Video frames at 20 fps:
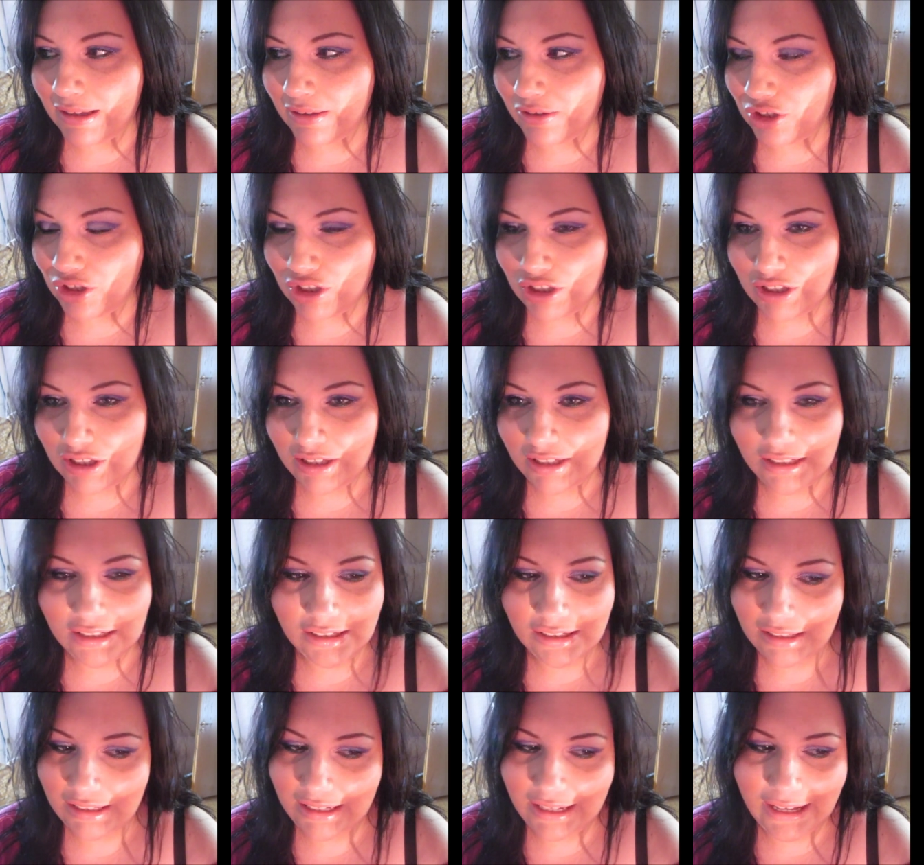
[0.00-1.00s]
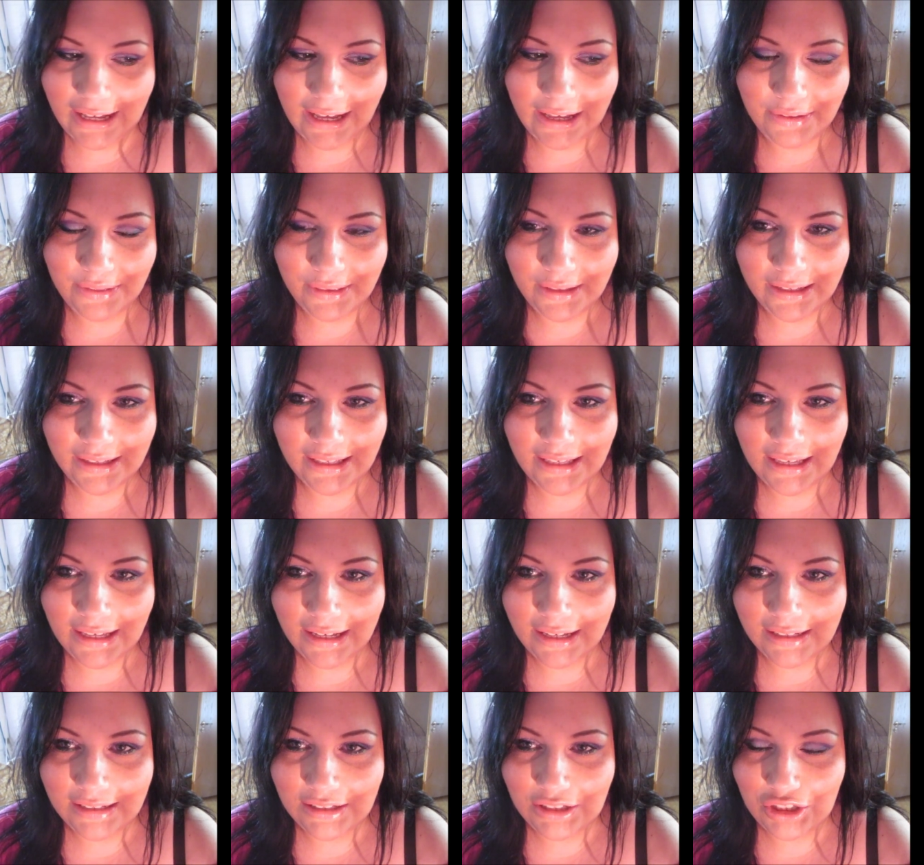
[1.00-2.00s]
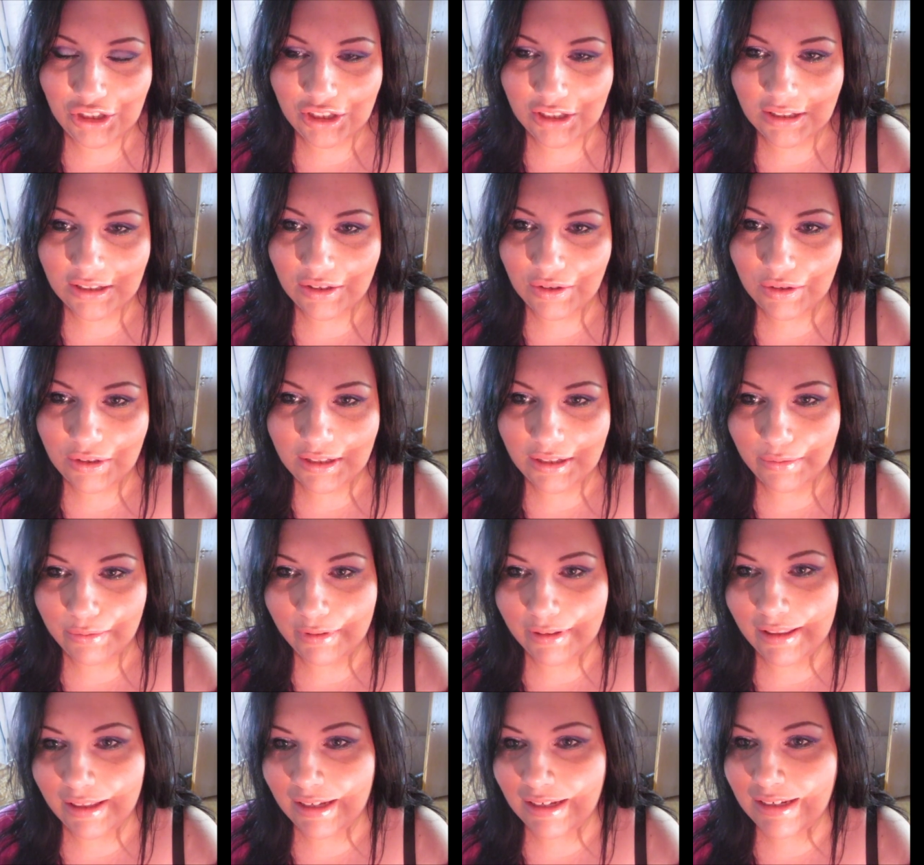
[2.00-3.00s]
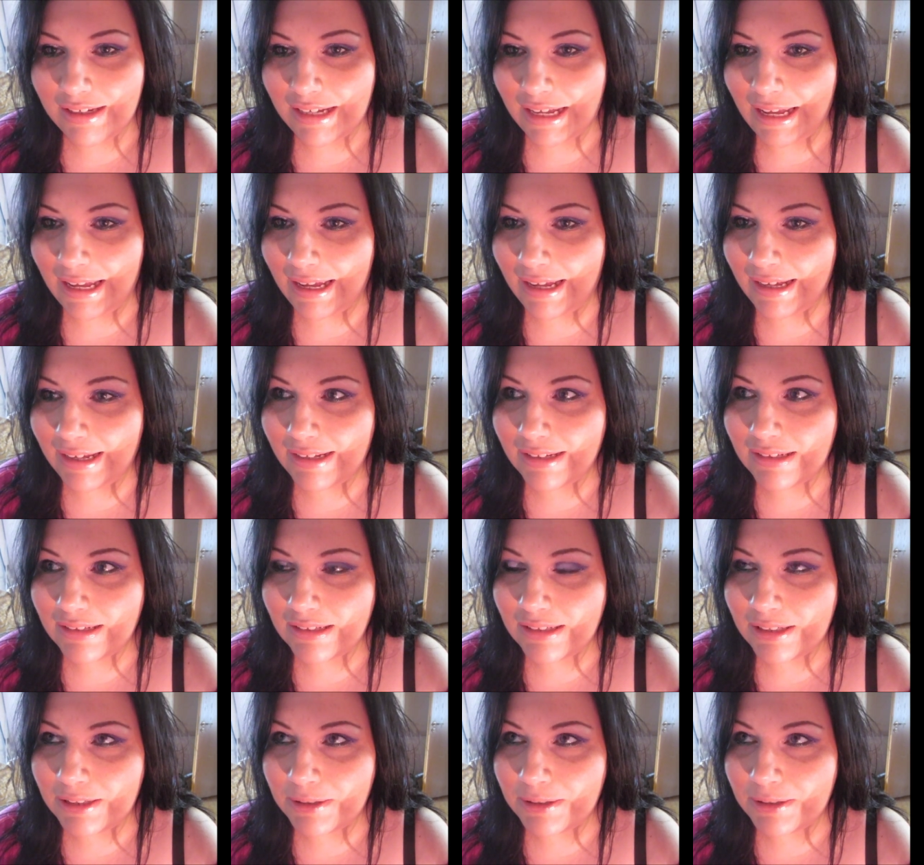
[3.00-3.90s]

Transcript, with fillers: she uh, I think he has just to deal with it and